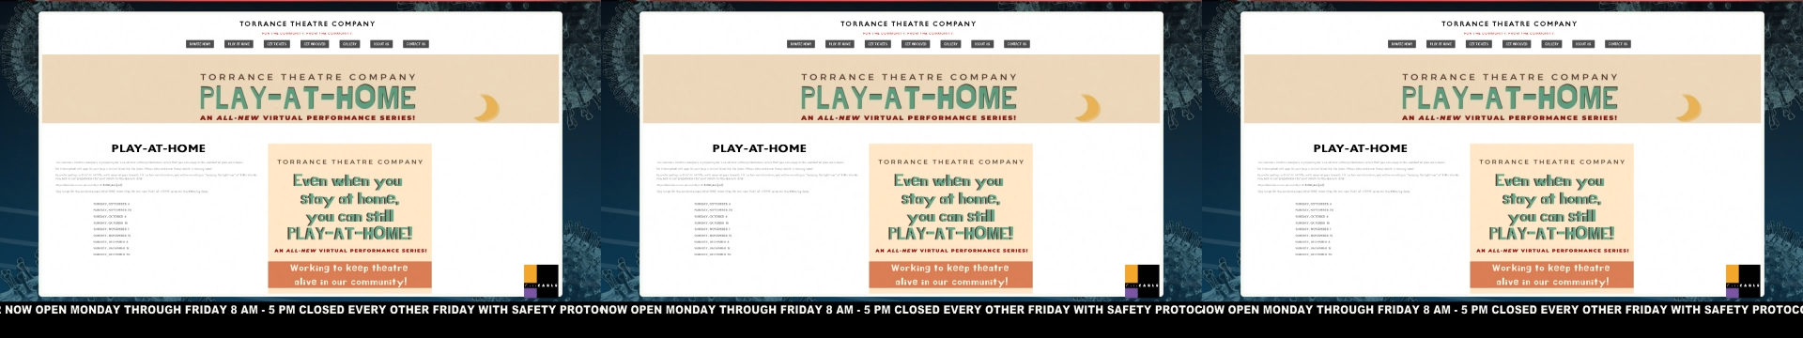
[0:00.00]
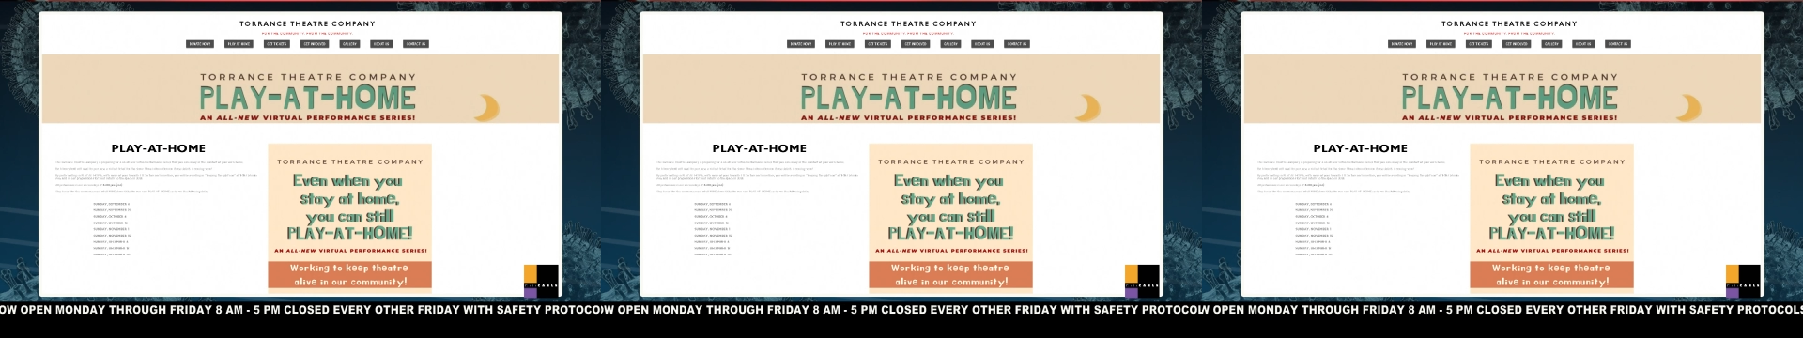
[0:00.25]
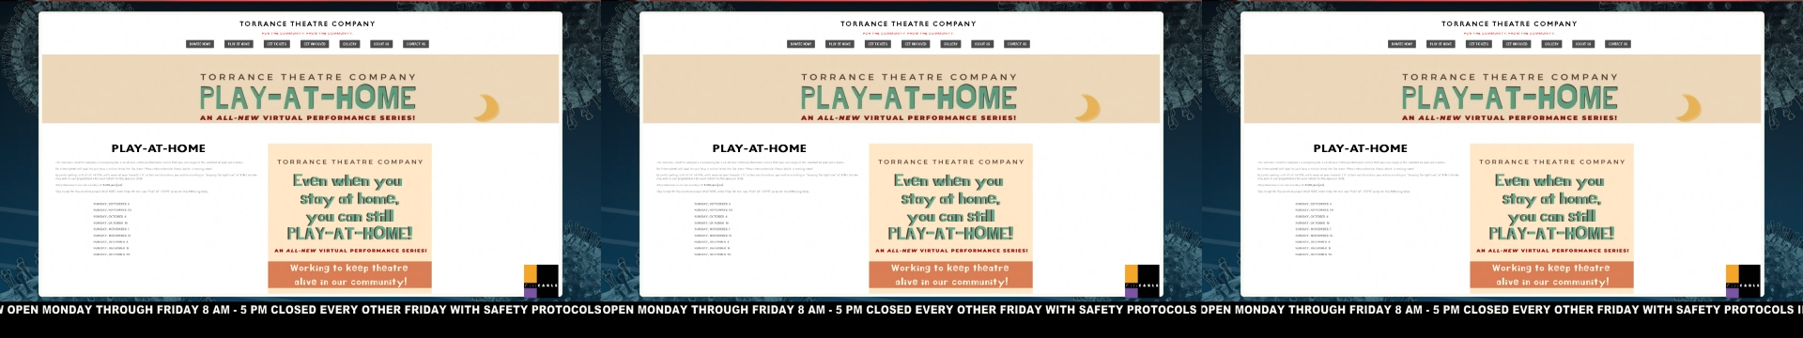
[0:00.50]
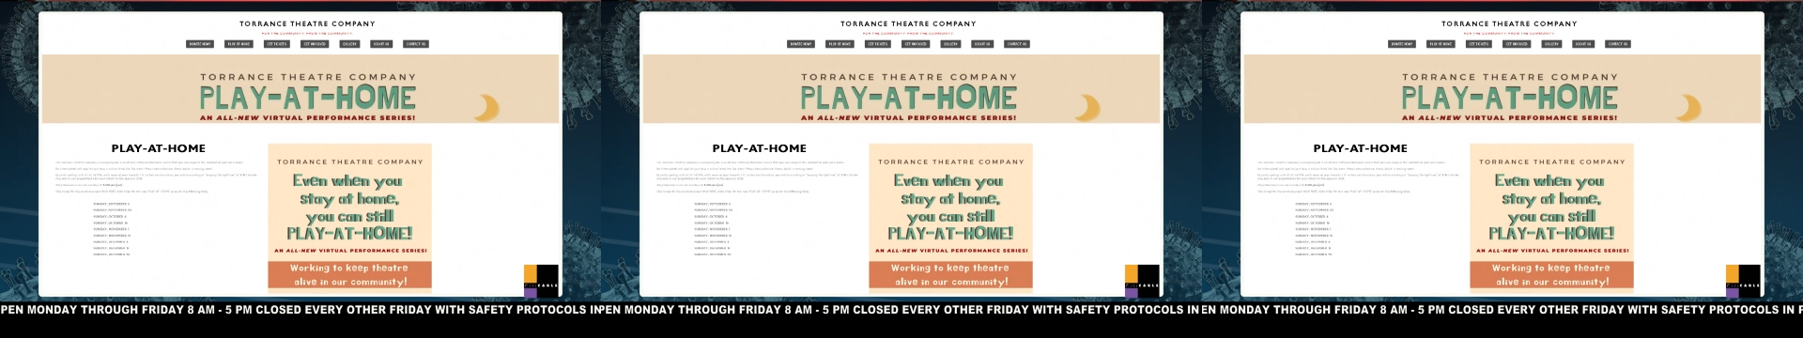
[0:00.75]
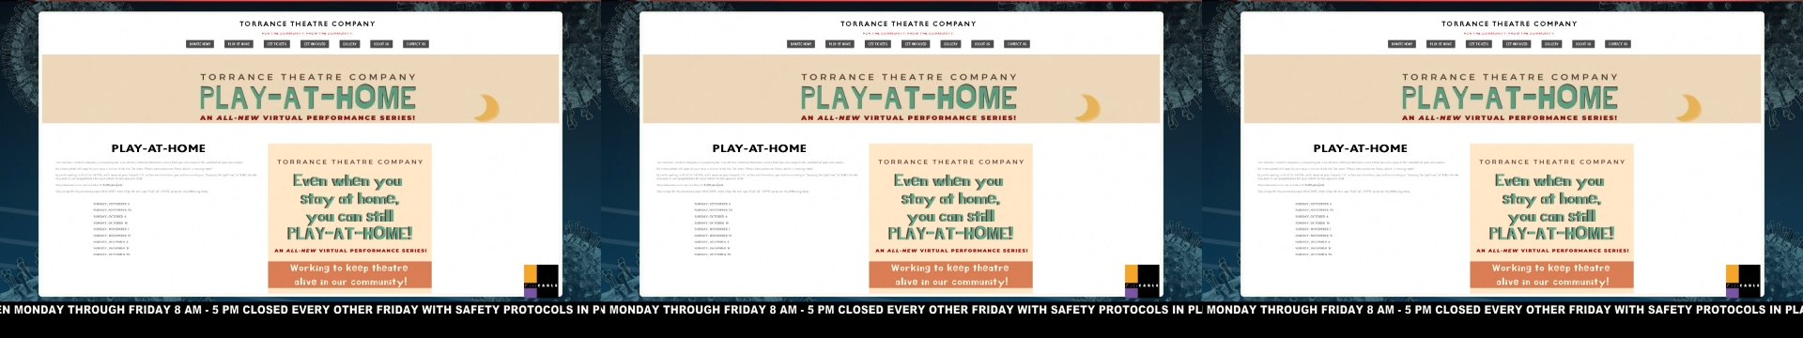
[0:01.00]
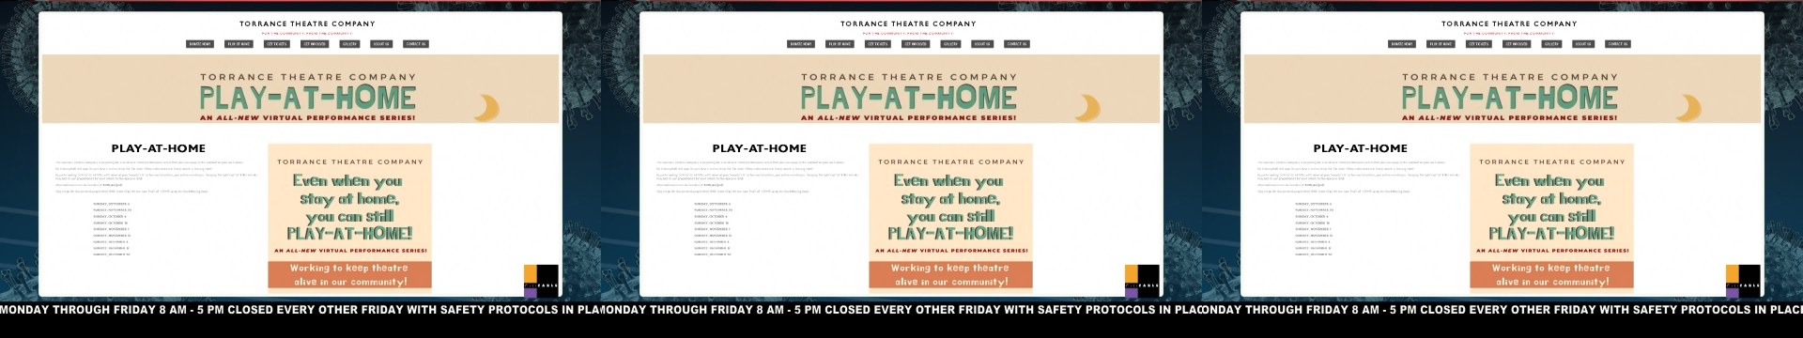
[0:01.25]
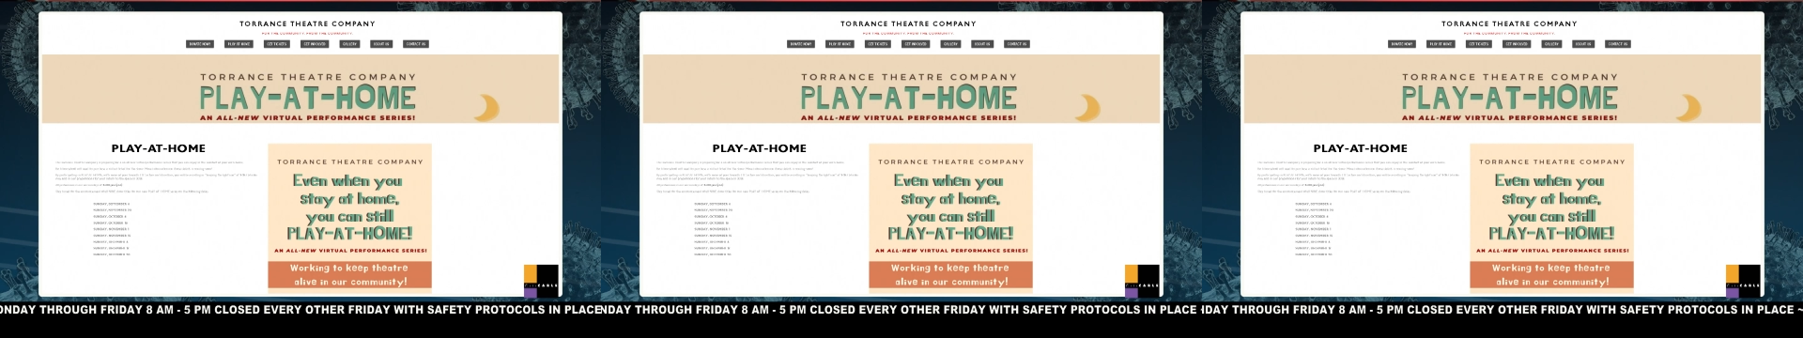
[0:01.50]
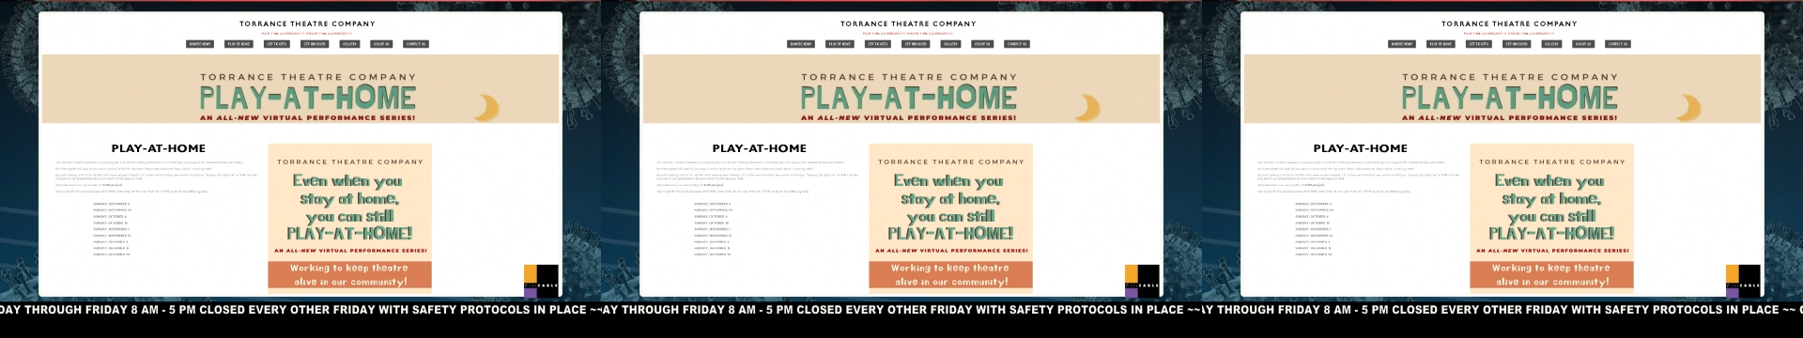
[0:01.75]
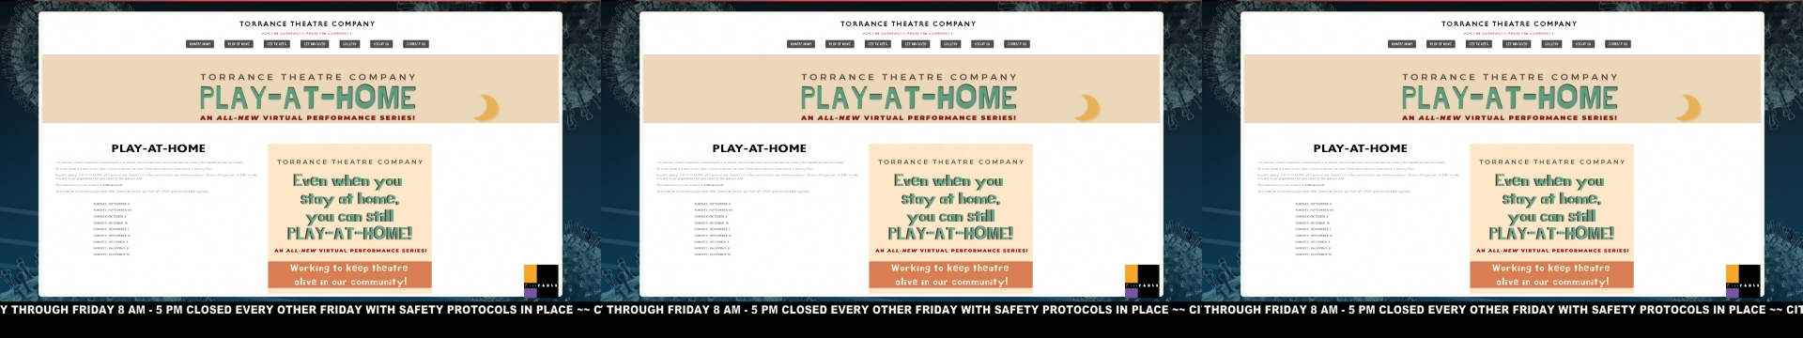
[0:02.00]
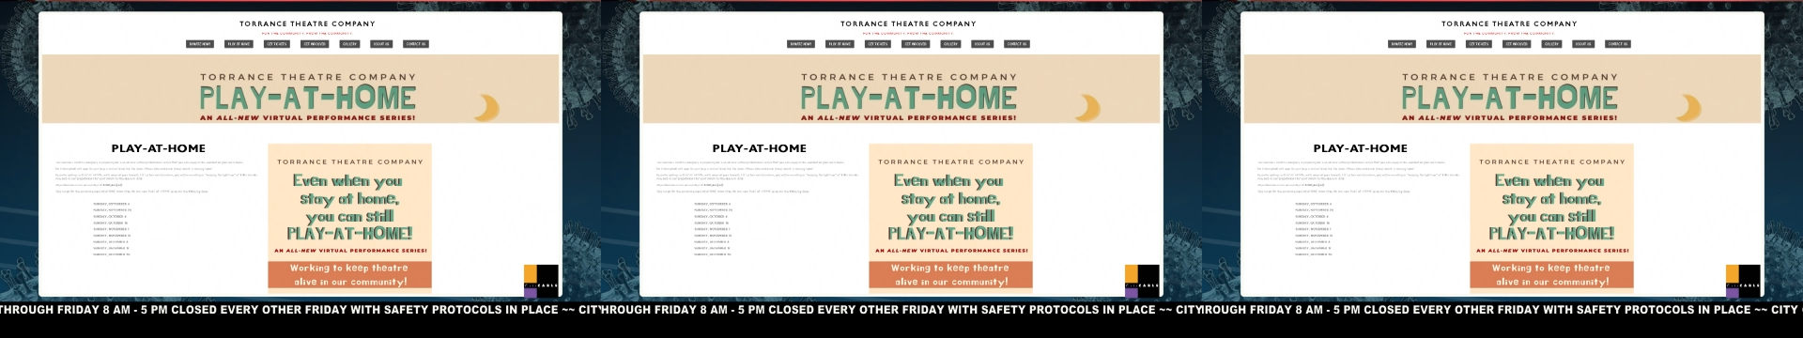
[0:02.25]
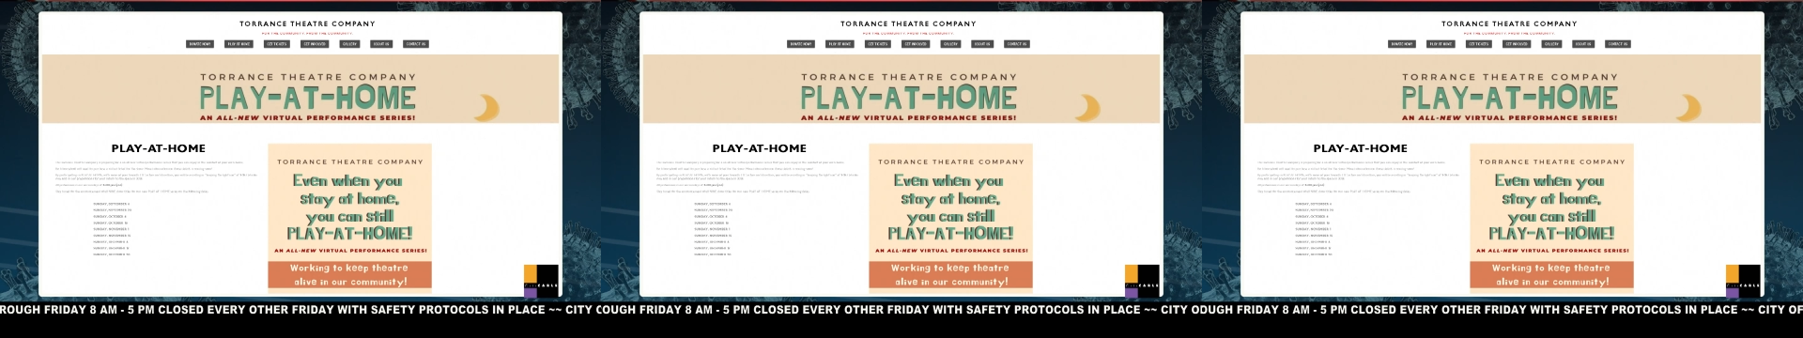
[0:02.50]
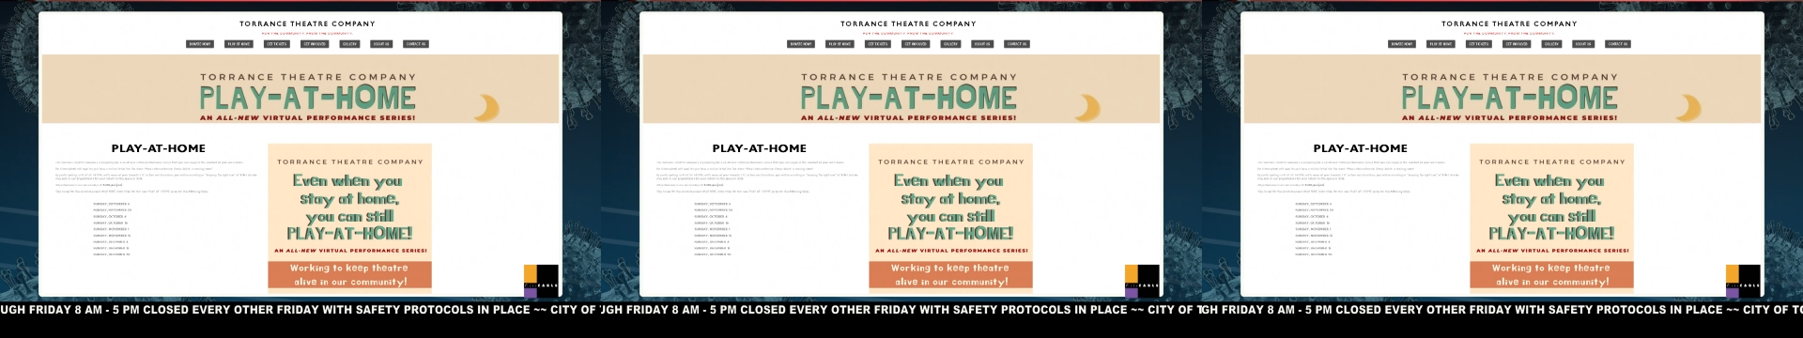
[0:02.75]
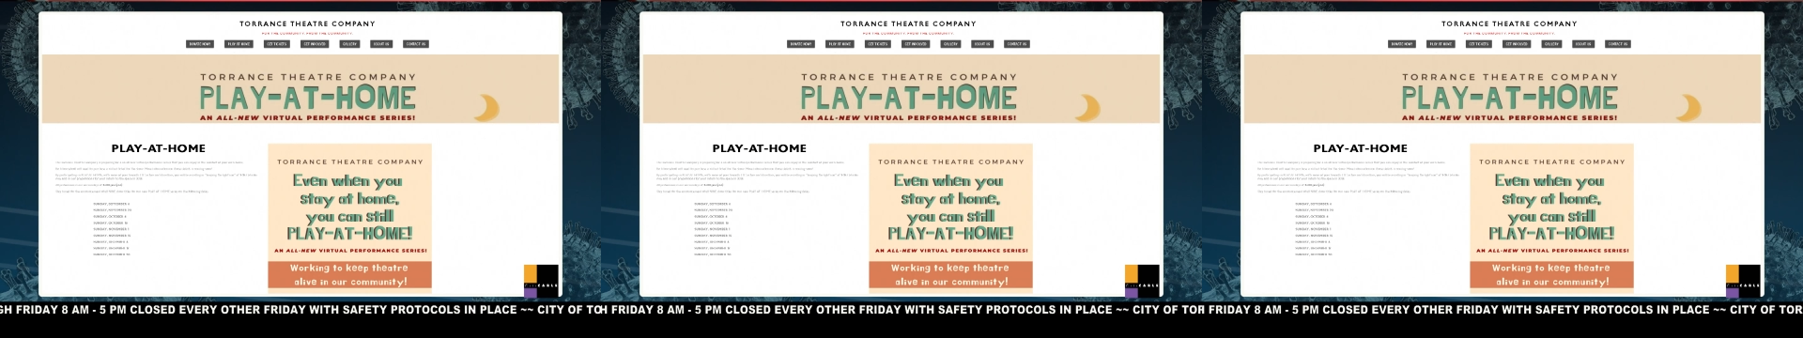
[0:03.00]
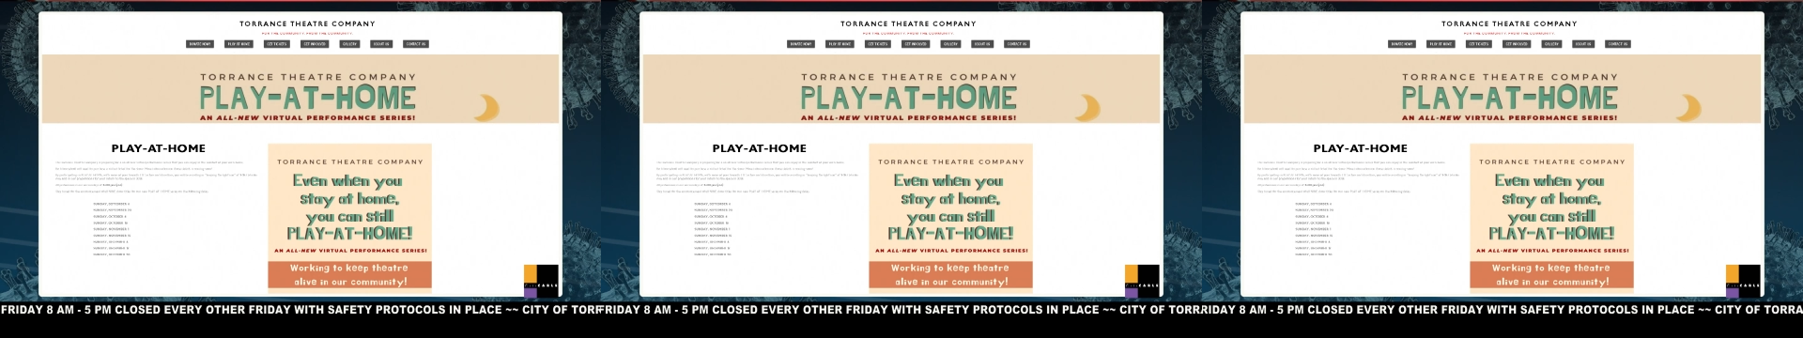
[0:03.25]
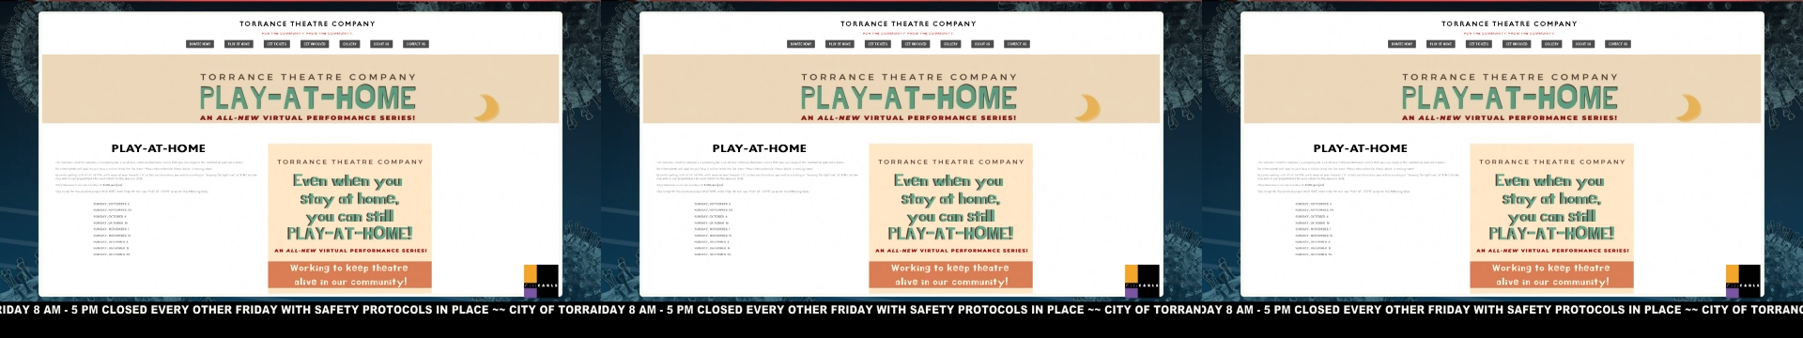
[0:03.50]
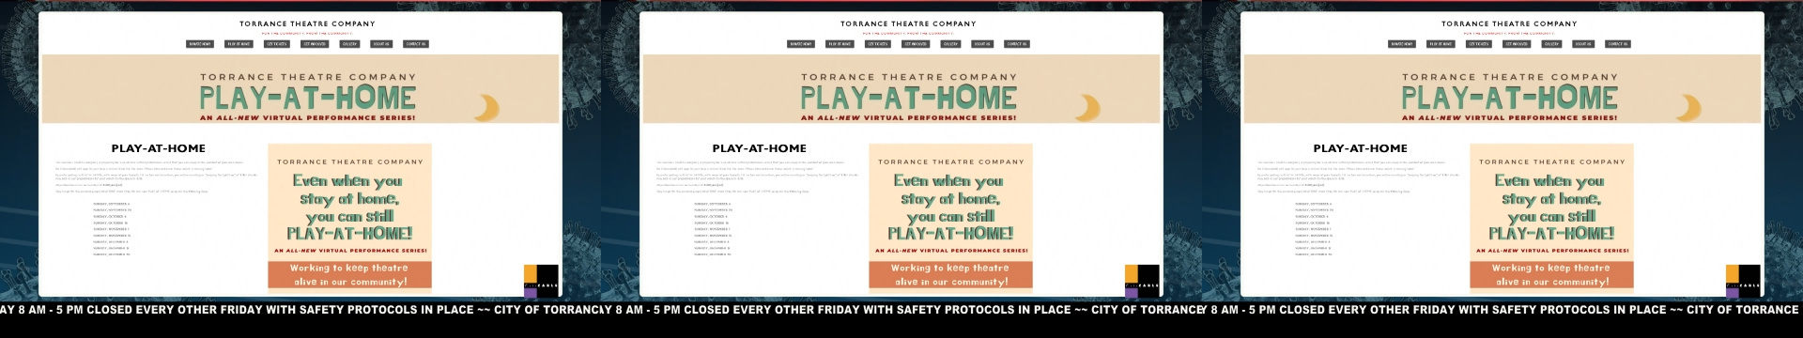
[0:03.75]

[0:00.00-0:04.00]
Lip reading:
(no speaker visible)